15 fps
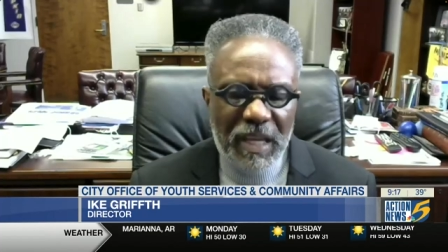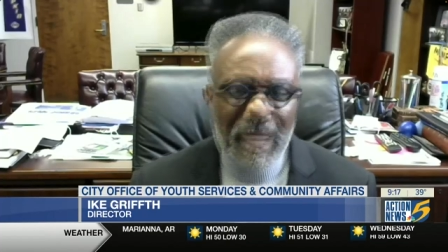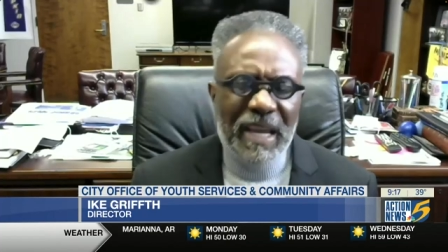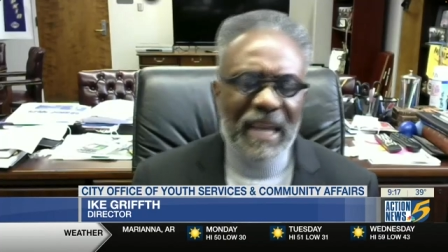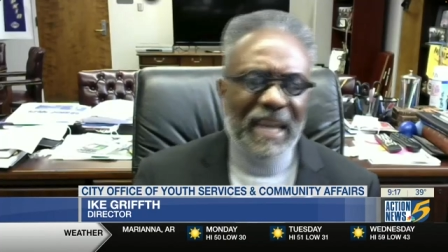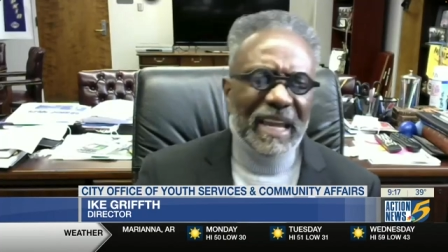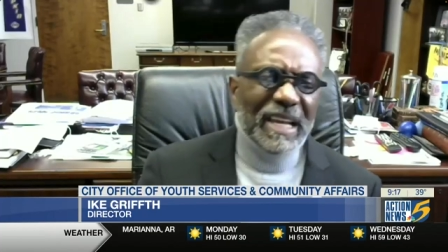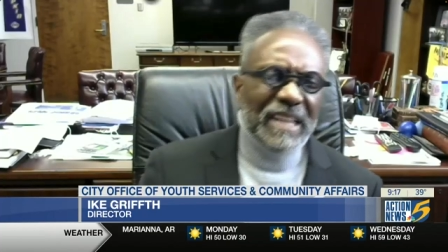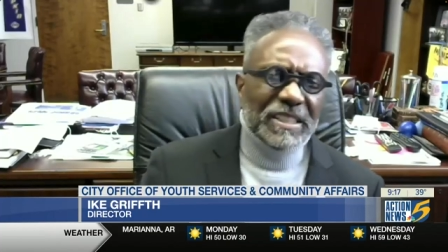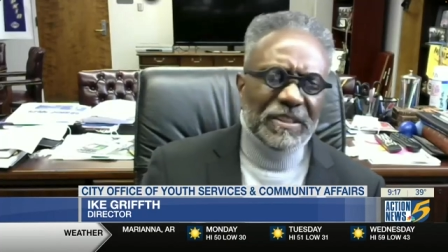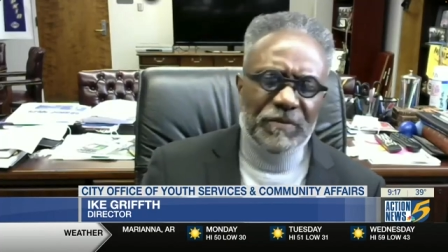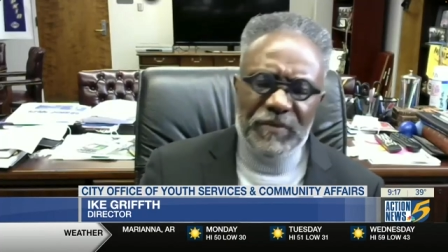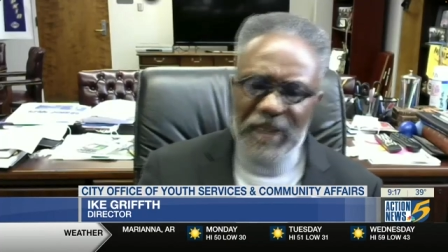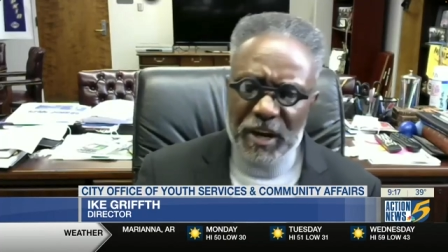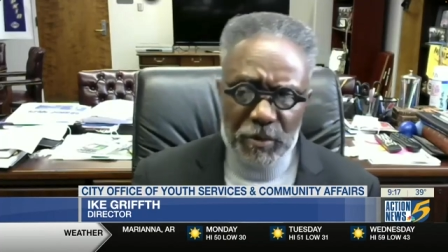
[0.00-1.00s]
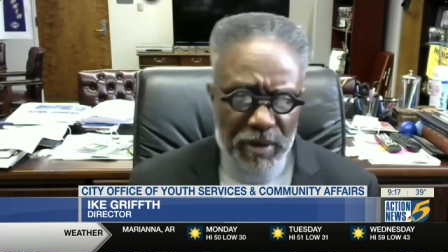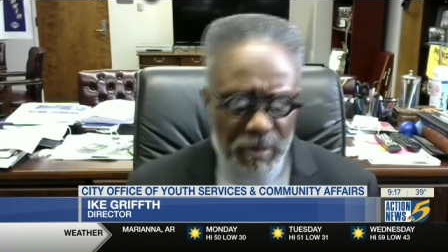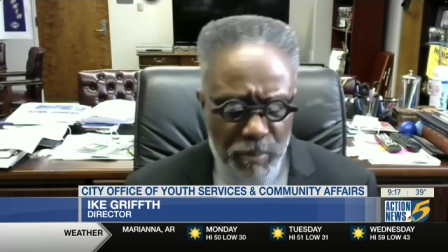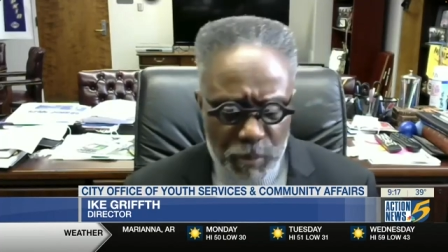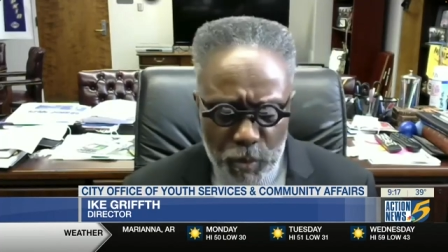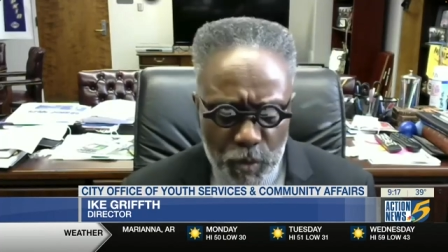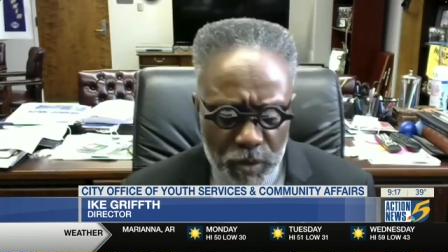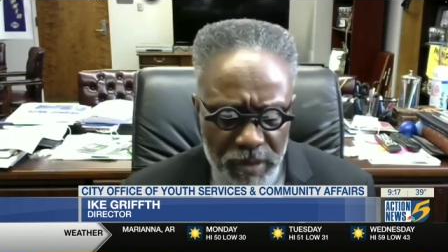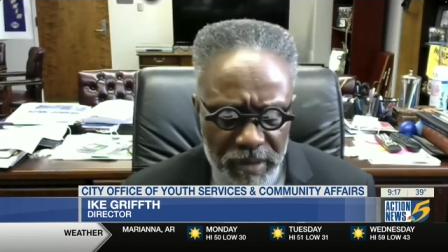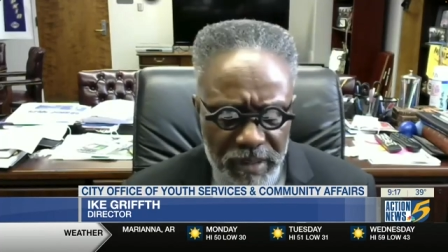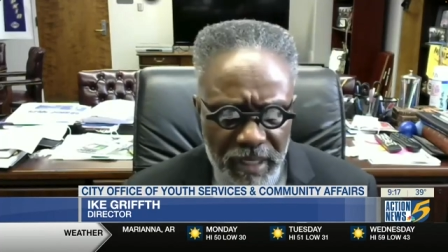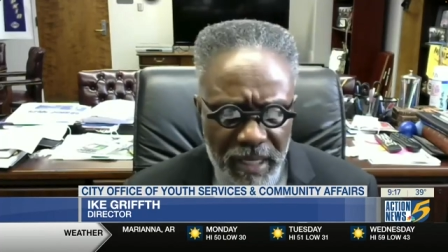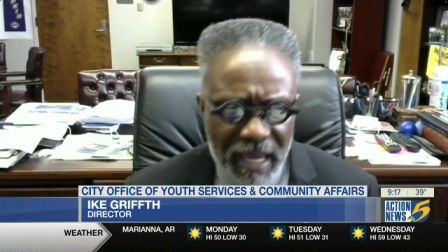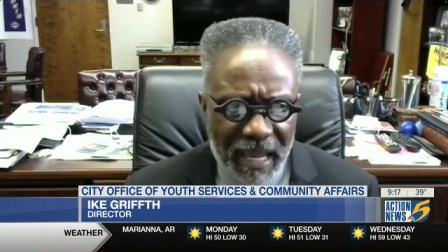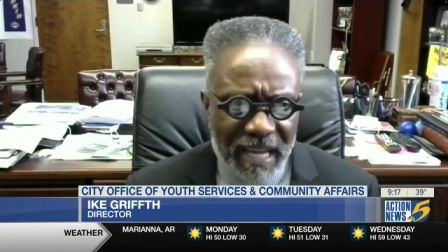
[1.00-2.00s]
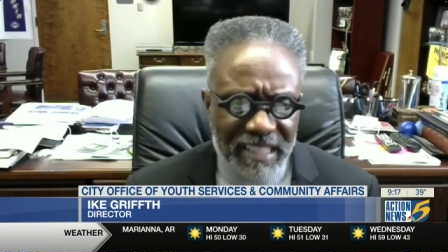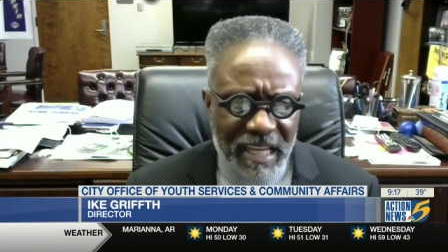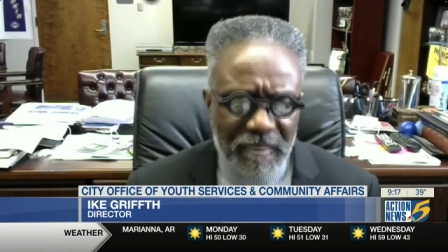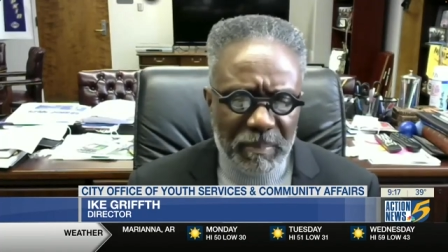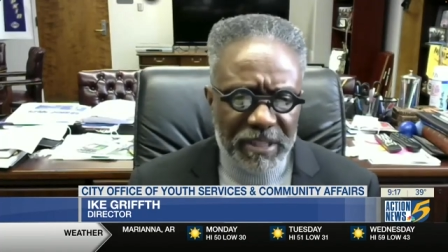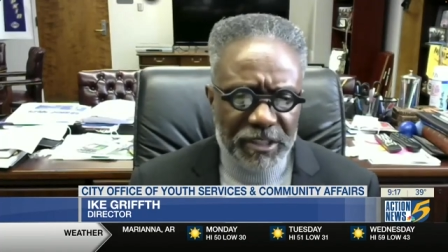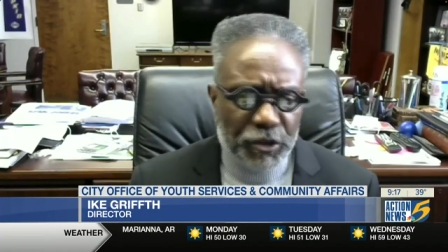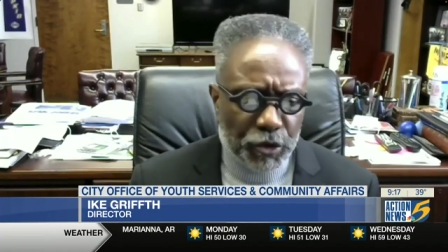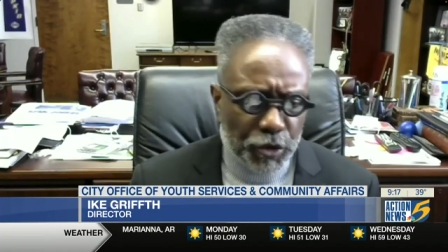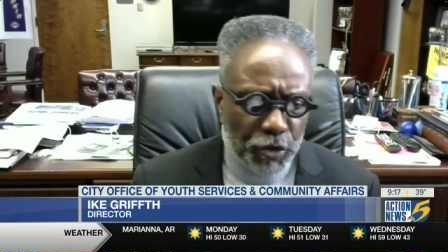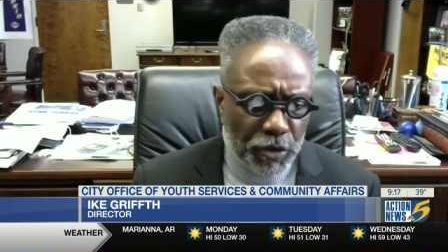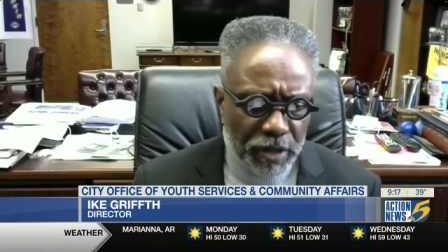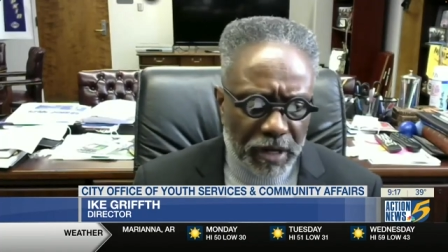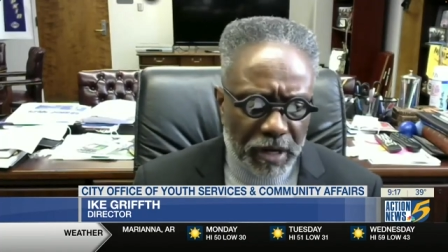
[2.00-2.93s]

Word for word: It is very important. As I mentioned earlier,